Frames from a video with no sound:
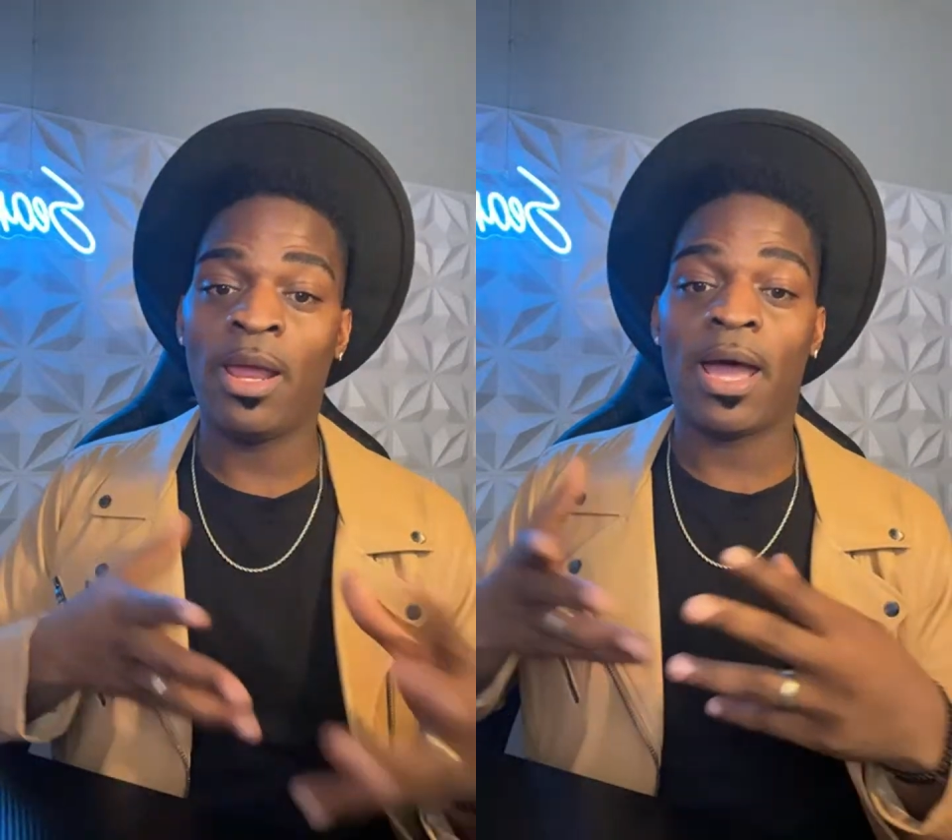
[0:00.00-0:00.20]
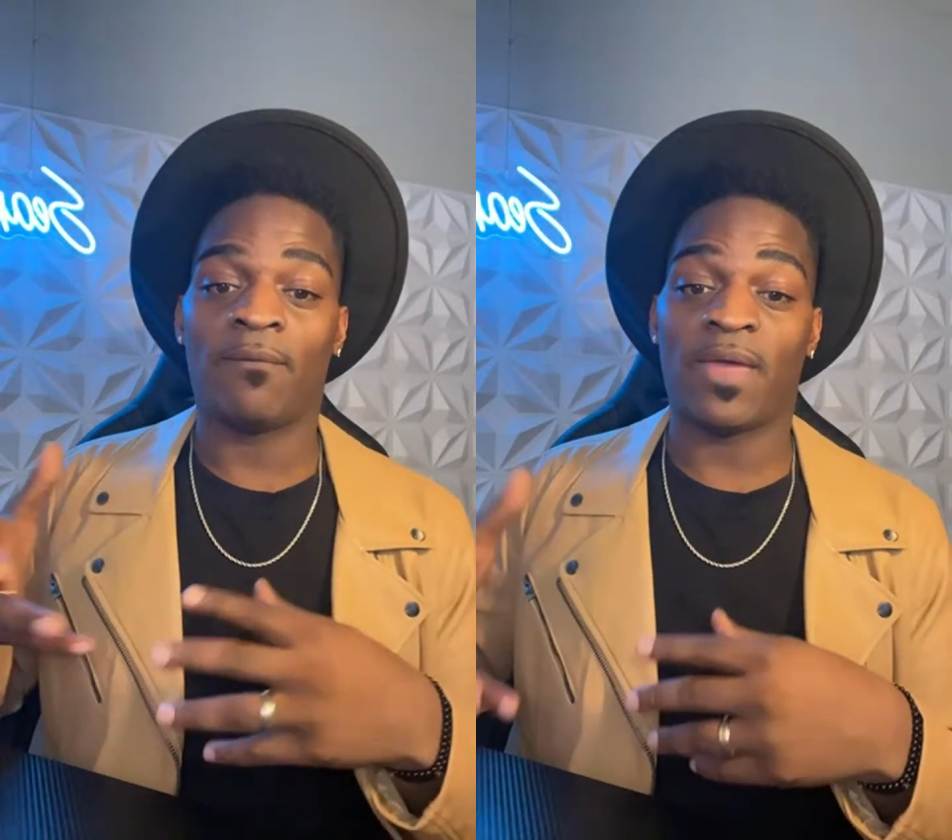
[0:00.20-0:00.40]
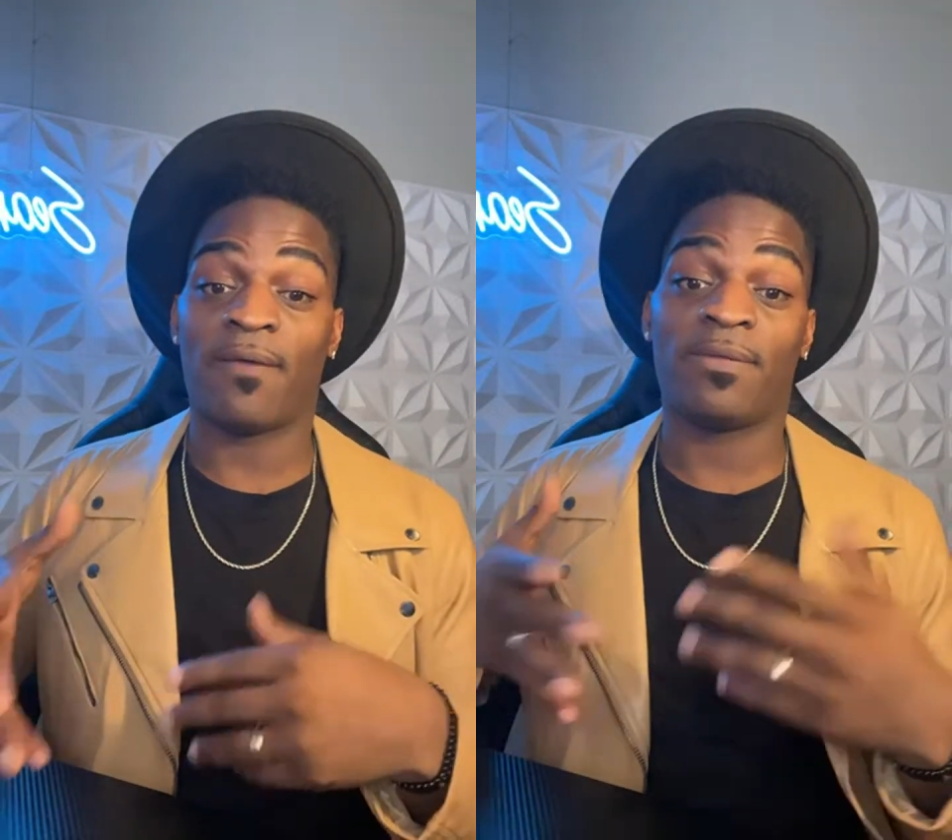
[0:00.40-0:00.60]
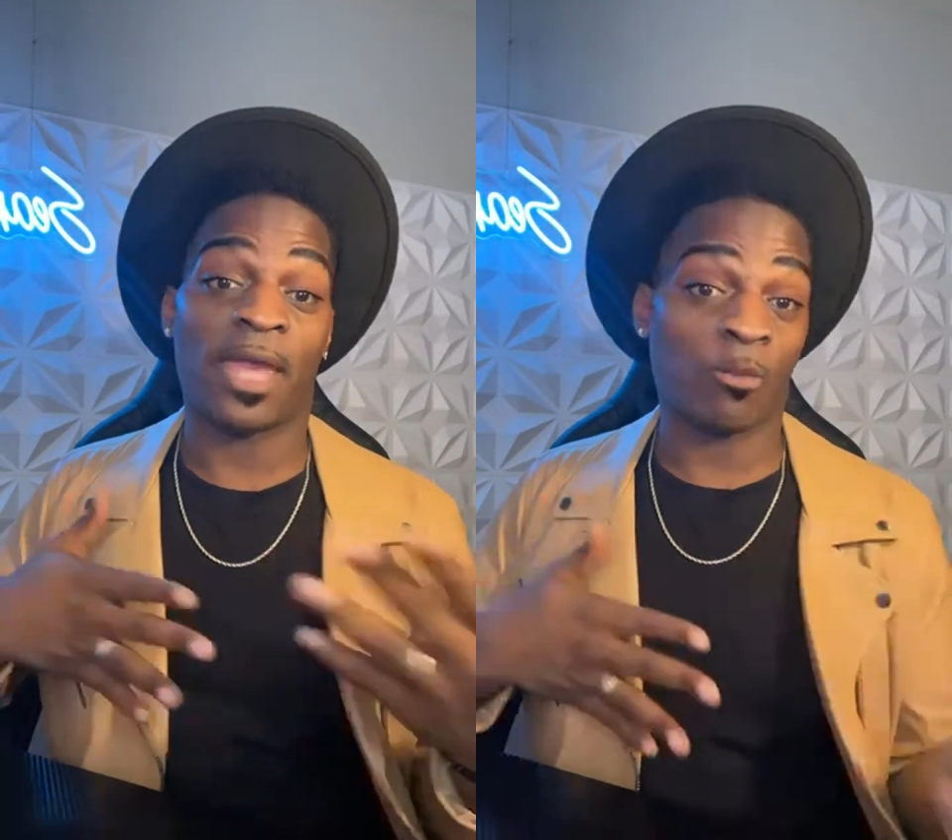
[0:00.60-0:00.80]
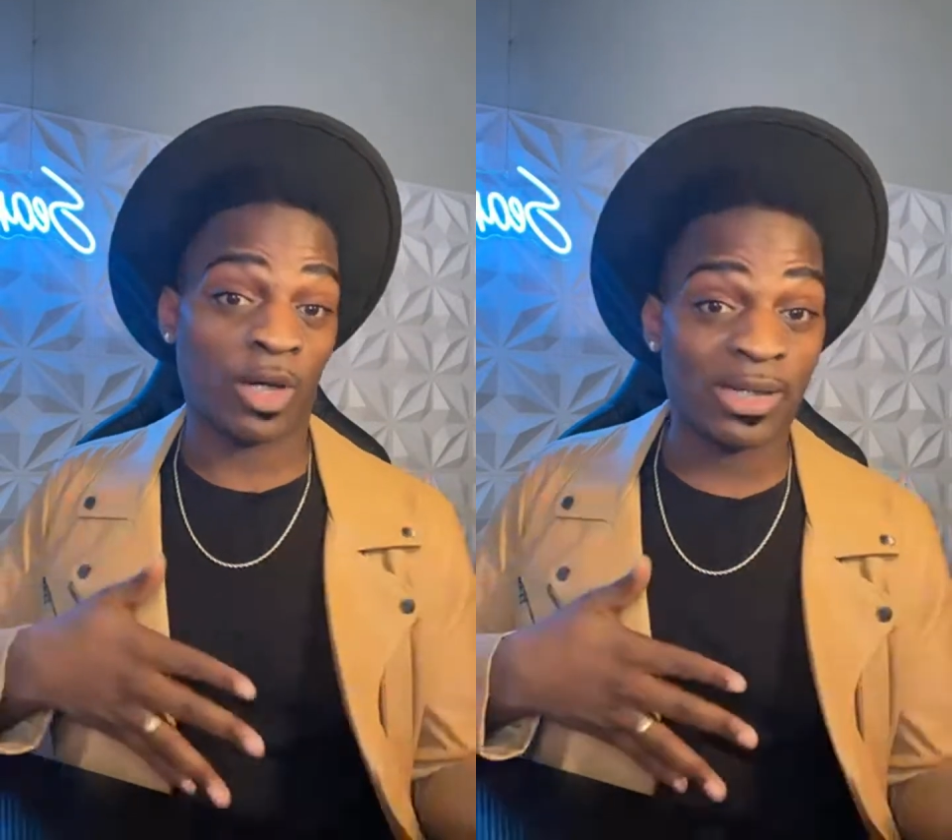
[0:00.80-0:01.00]
of that
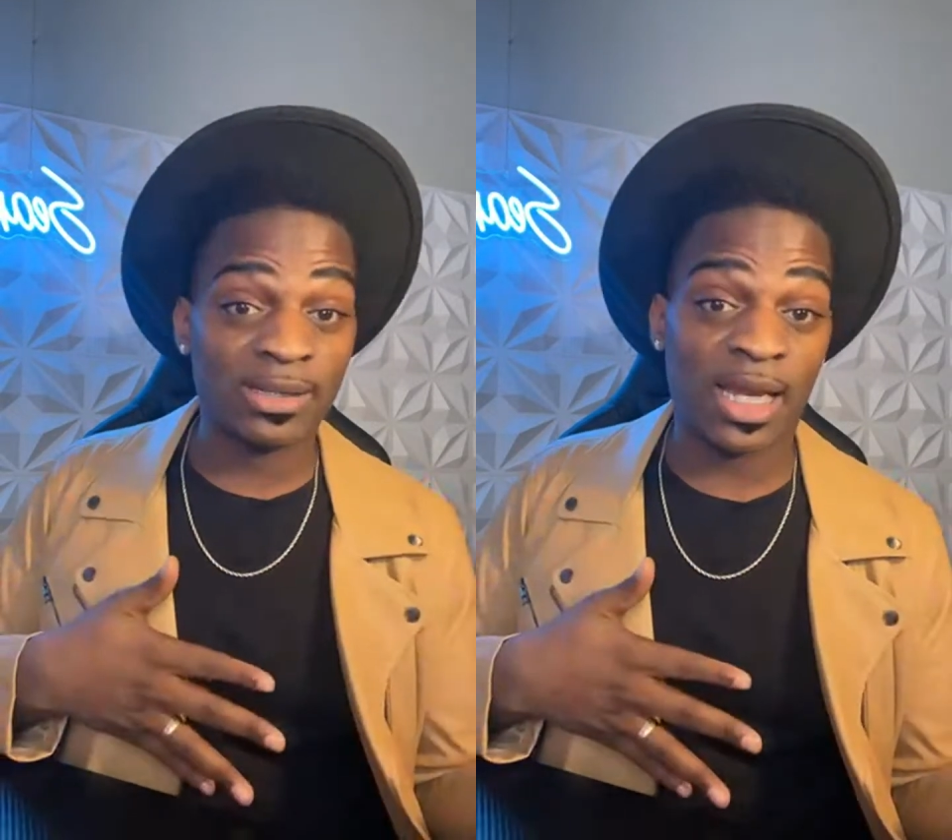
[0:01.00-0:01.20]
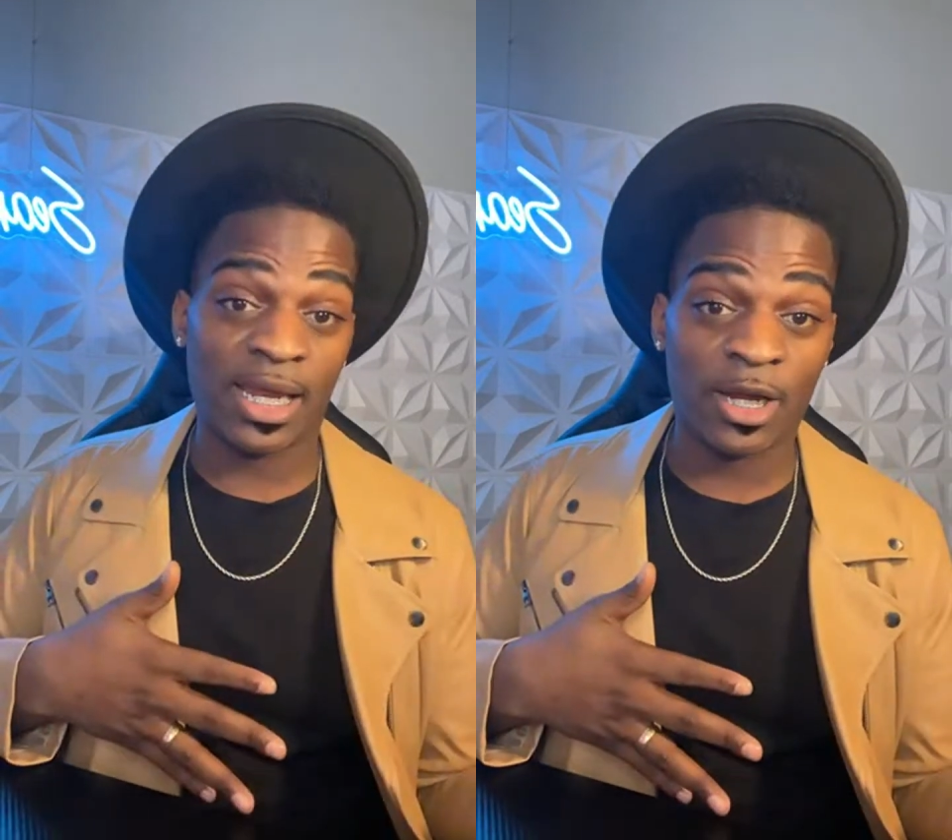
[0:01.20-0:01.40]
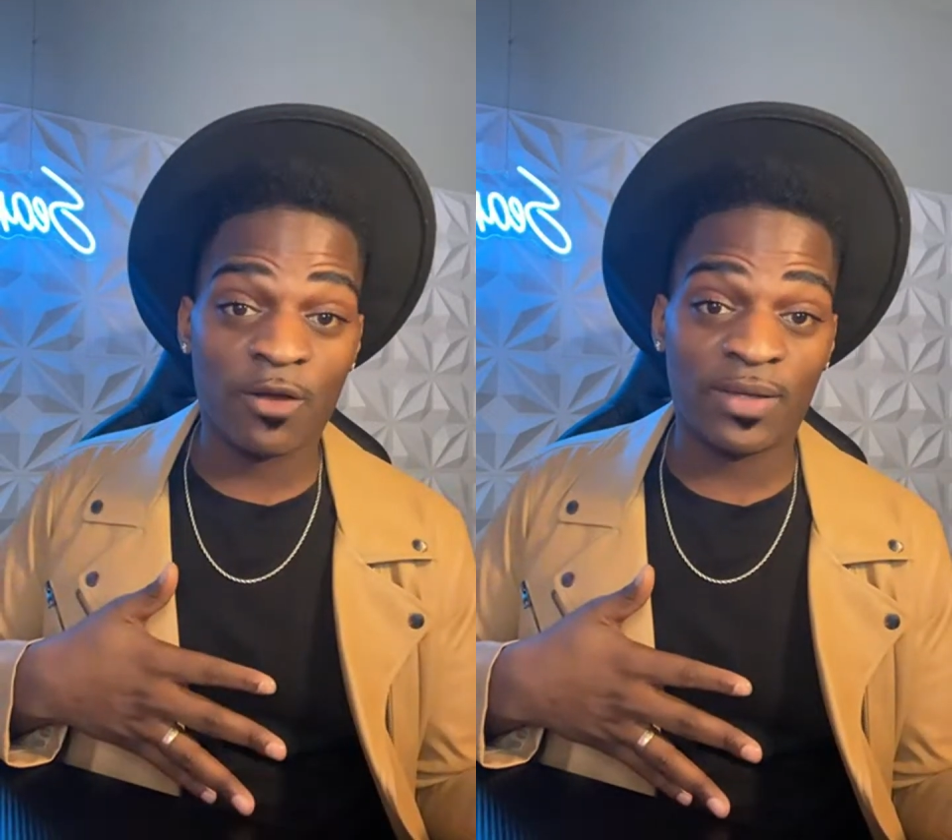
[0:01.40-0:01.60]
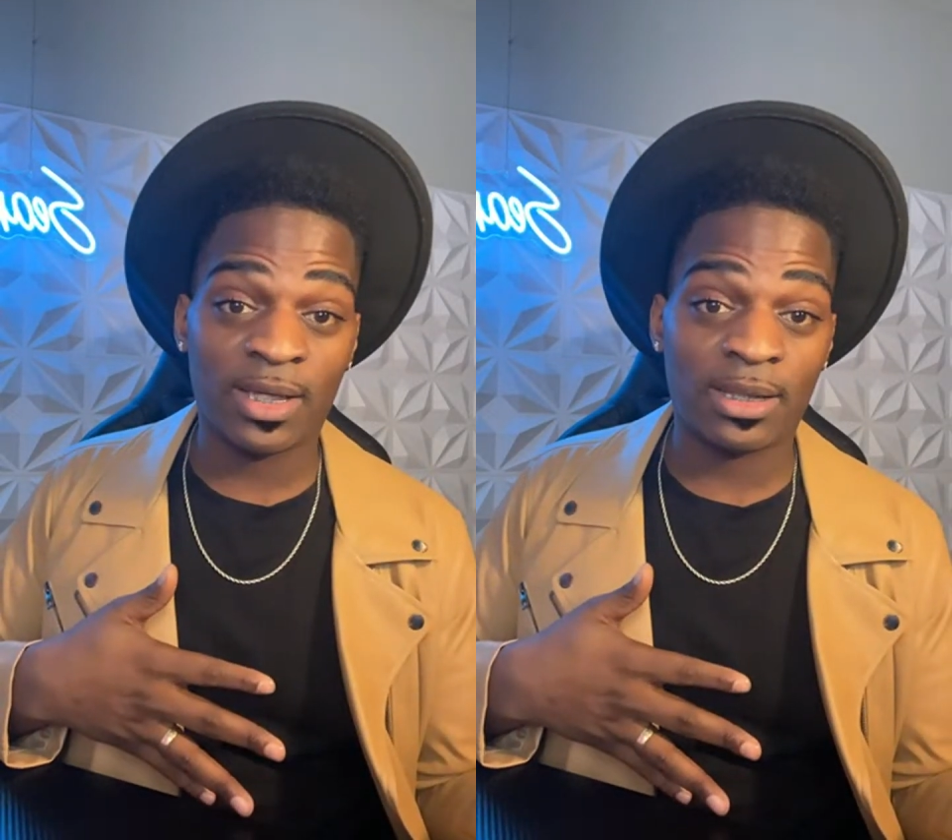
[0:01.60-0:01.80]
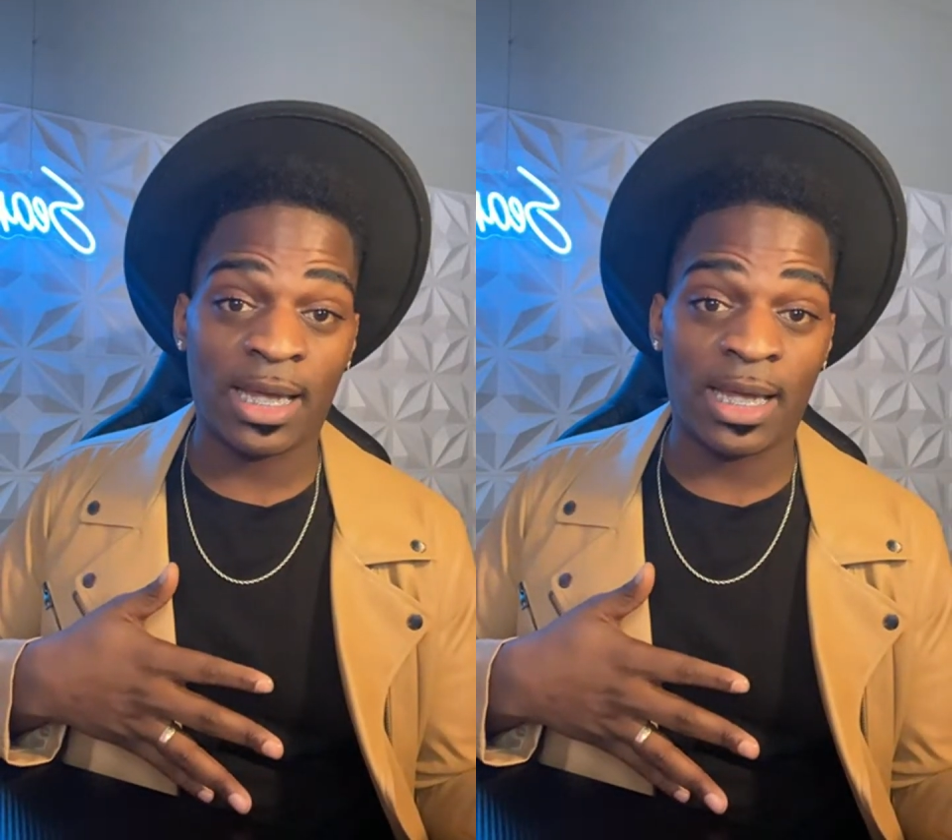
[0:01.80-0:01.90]
they were going to take care of it,